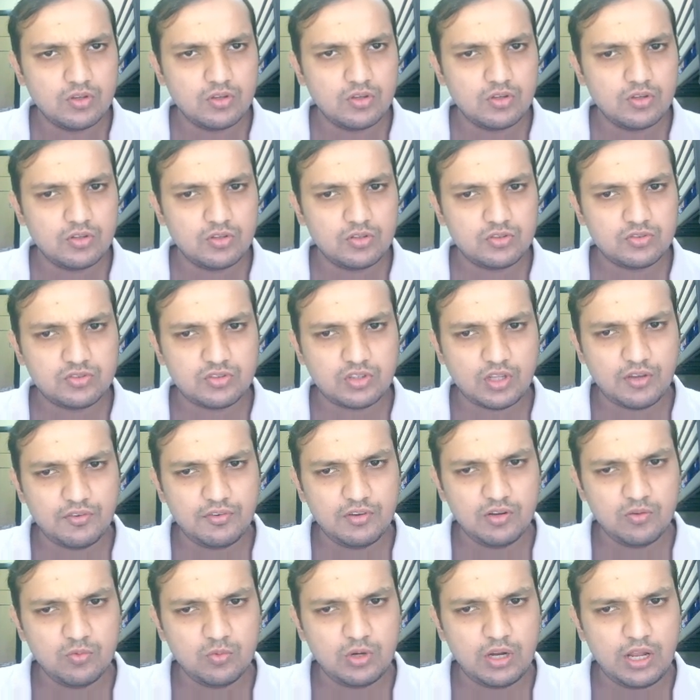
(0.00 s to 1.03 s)

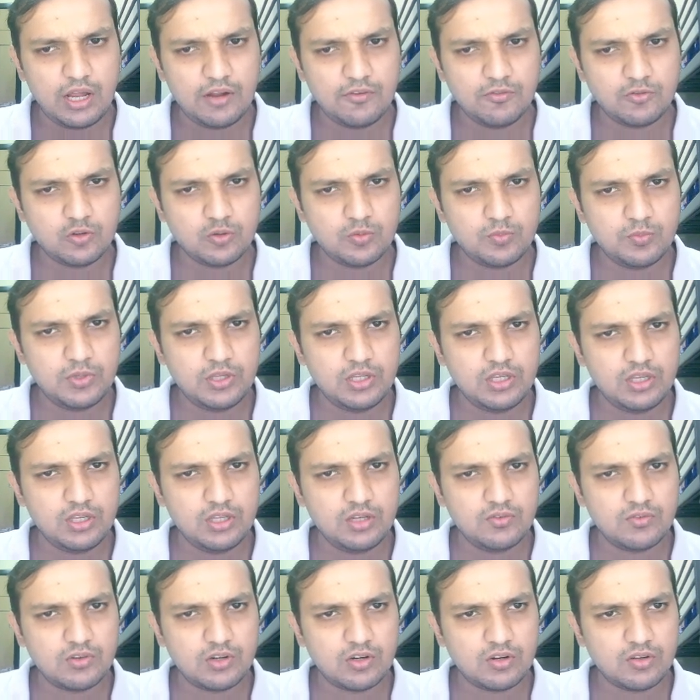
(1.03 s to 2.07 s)
7 would have to be in
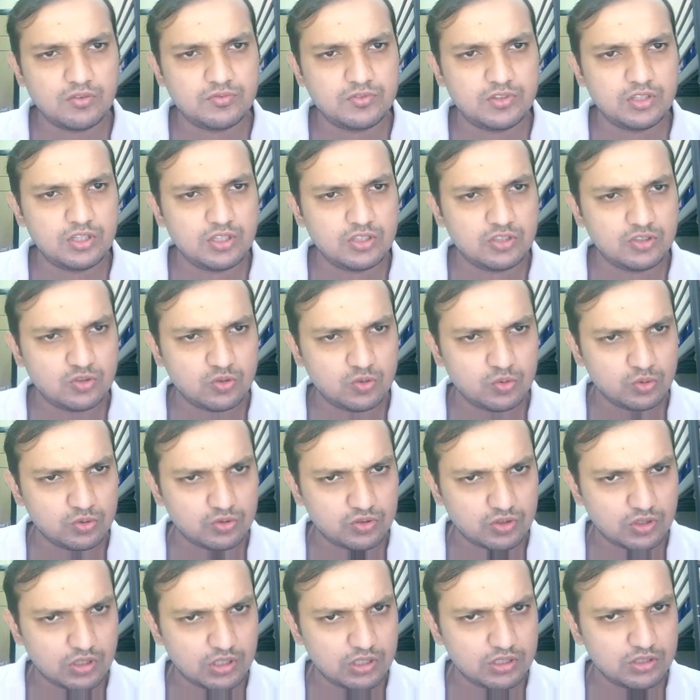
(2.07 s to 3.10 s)
one of these two
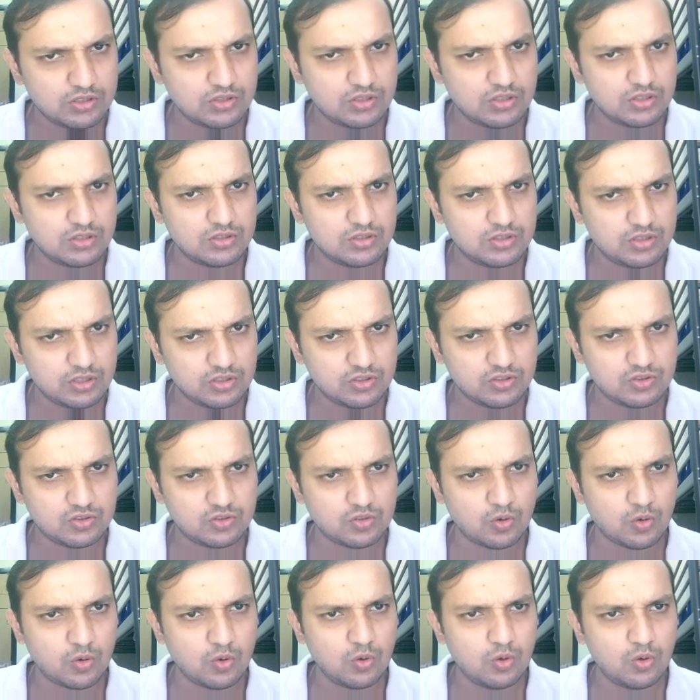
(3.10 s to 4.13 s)
cells in this
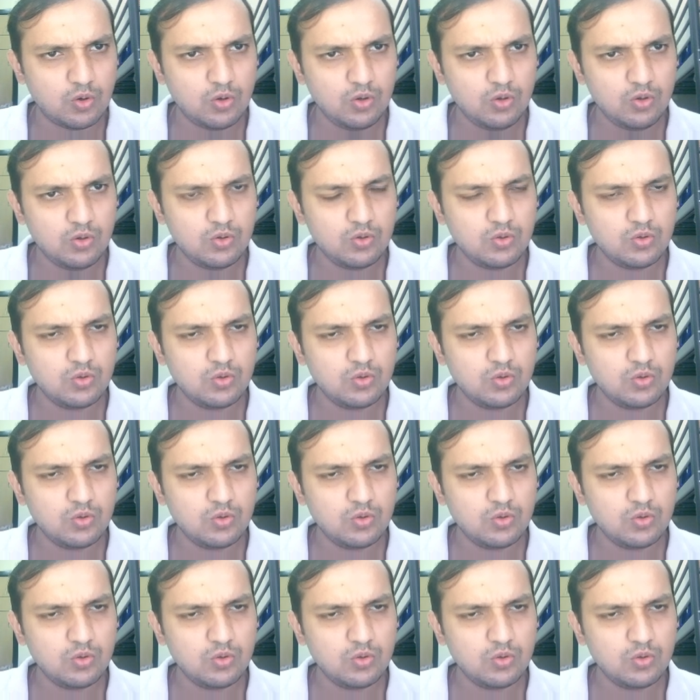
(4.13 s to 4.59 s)
row.